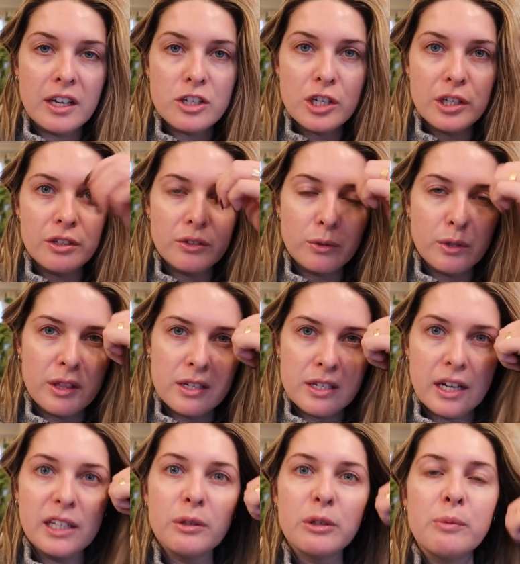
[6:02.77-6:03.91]
kitchen or the
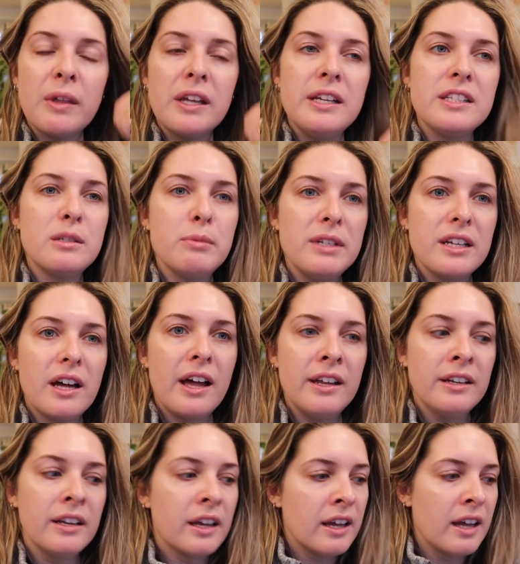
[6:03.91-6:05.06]
dining room that needs to be
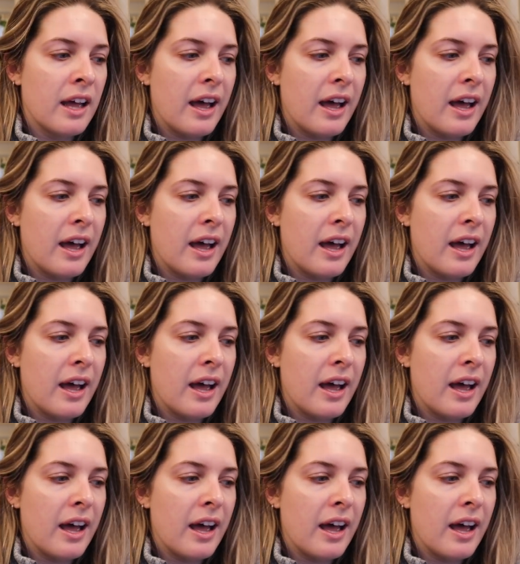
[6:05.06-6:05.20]
done.